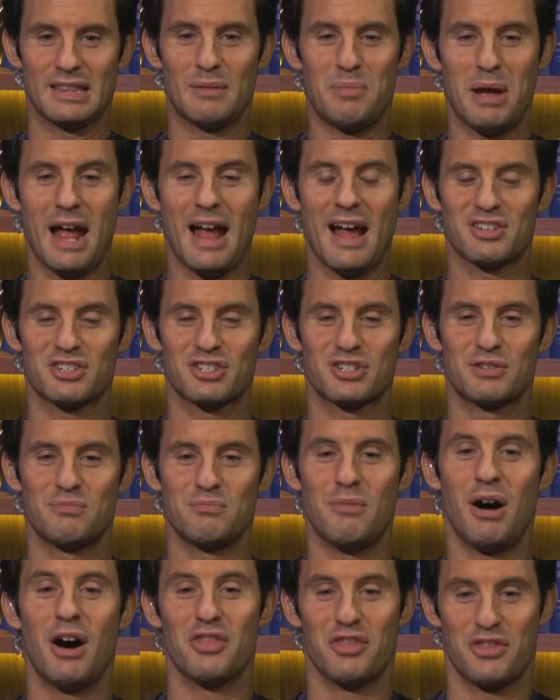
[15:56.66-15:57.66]
in the past
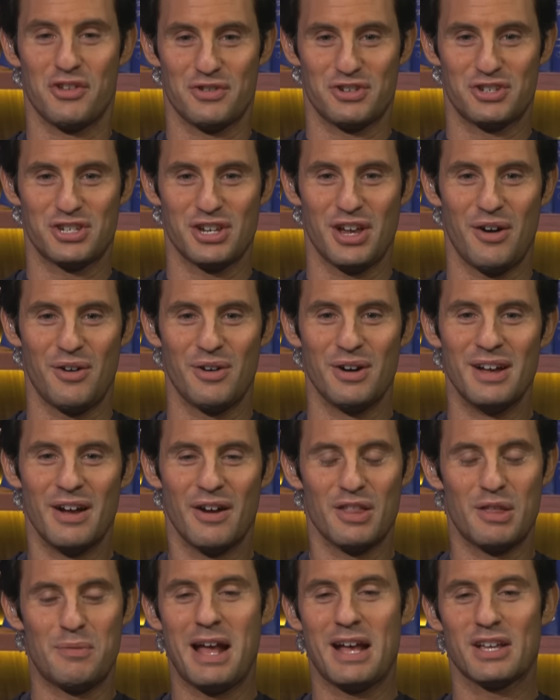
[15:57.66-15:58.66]
month or so,
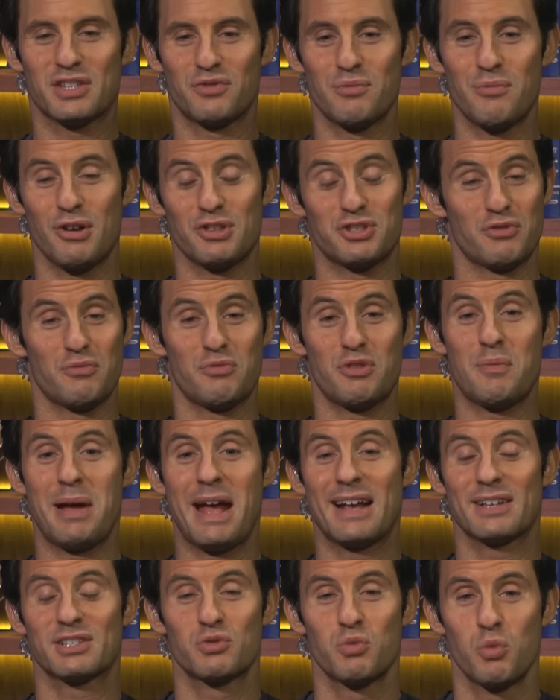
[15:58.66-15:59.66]
or the past few months, or the
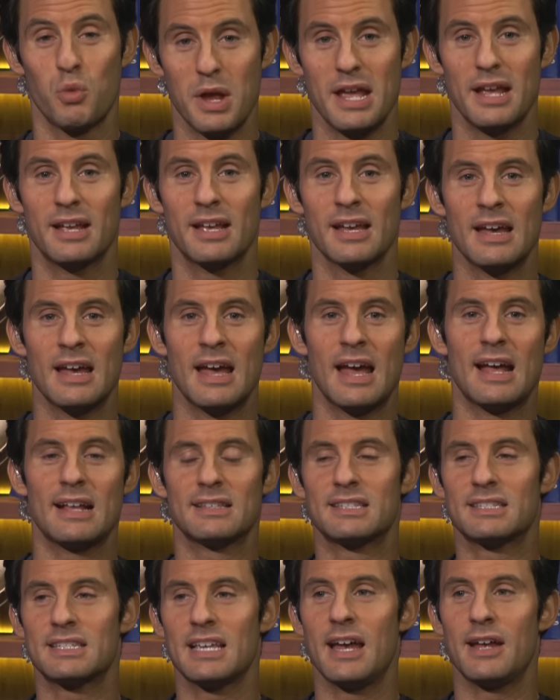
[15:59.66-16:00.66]
past week,
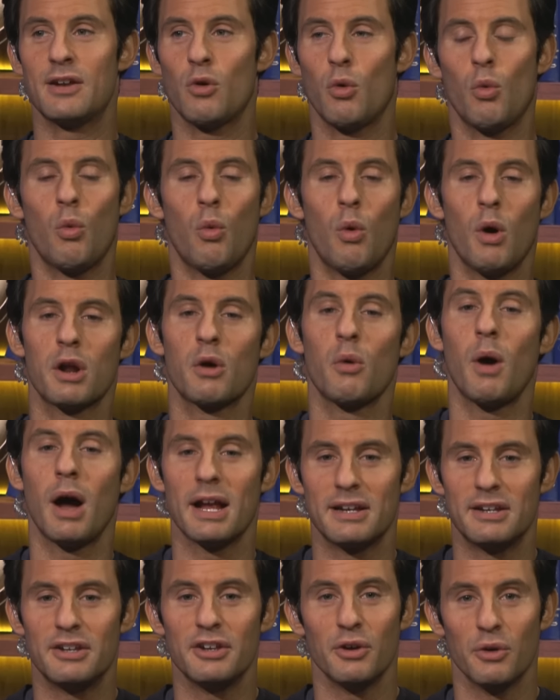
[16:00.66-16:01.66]
and said, what do
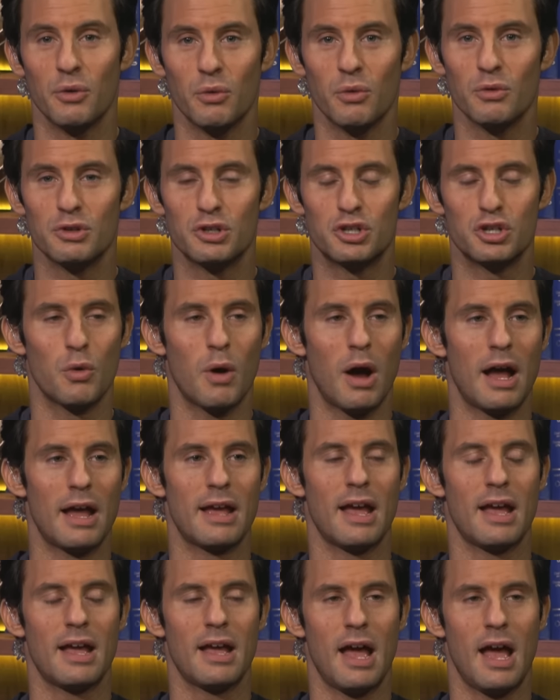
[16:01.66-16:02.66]
I do? Do
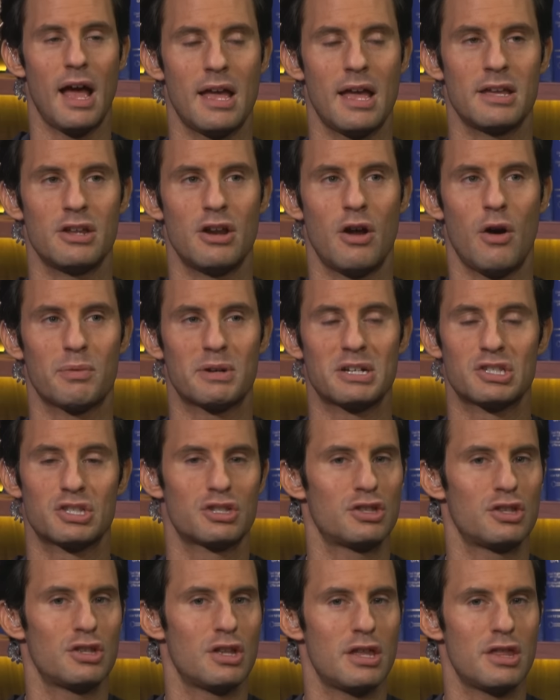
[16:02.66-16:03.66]
I, you know,
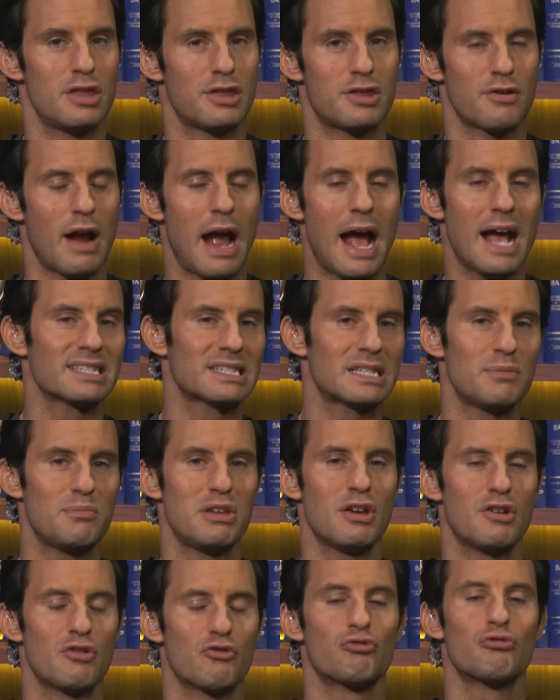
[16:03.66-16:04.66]
because there has to
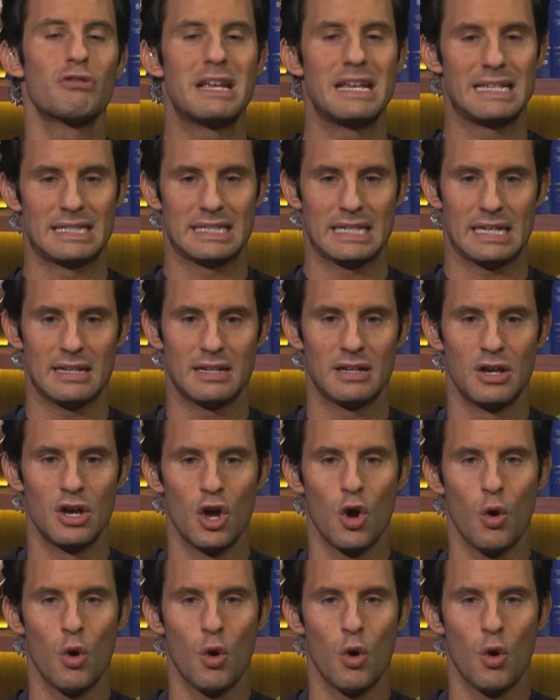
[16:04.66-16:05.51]
be a reason